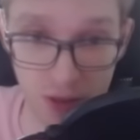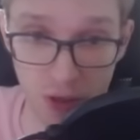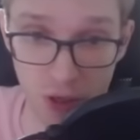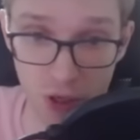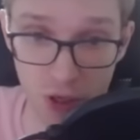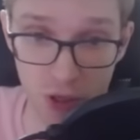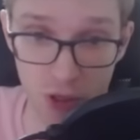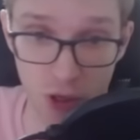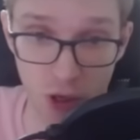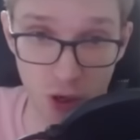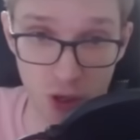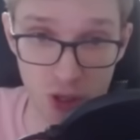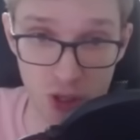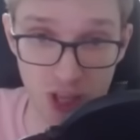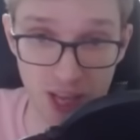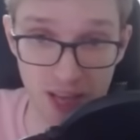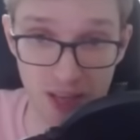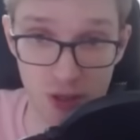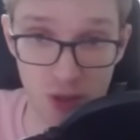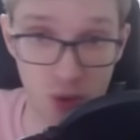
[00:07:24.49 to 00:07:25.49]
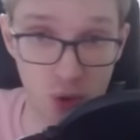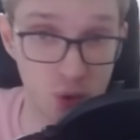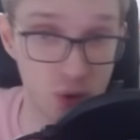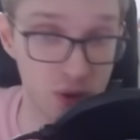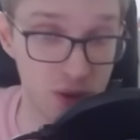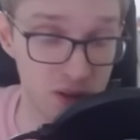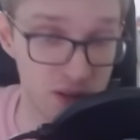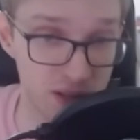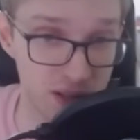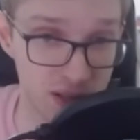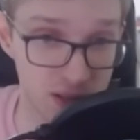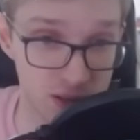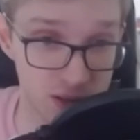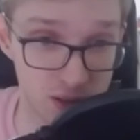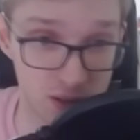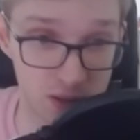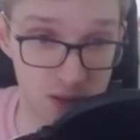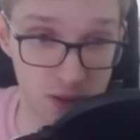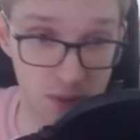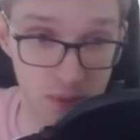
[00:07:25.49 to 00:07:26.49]
You can dodge that taunt thanks to
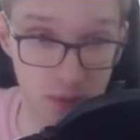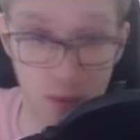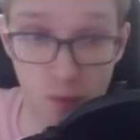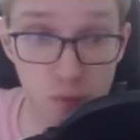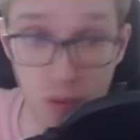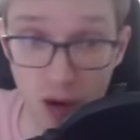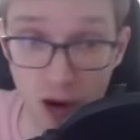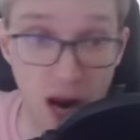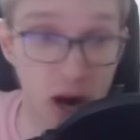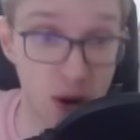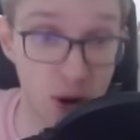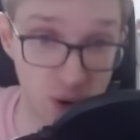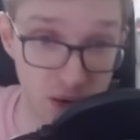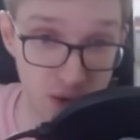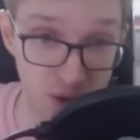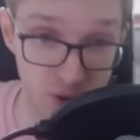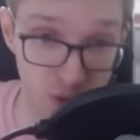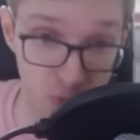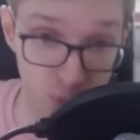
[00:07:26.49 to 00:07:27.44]
some priority from